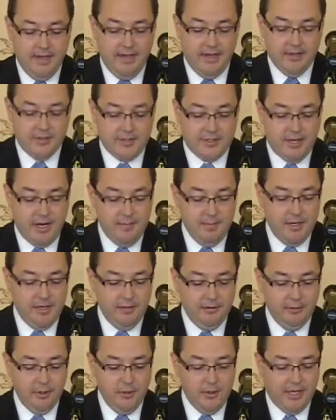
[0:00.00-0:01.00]
an
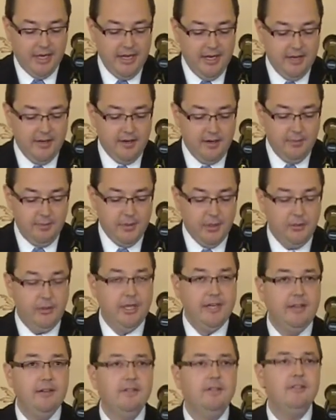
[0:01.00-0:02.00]
assignment located in a
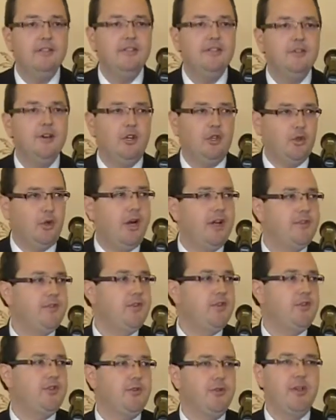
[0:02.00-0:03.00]
building
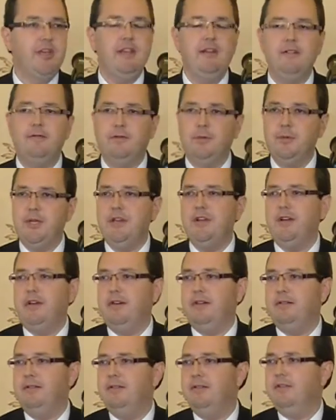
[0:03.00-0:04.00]
across the street from
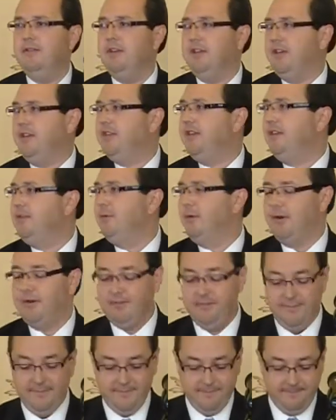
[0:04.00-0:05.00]
here, the cathedral.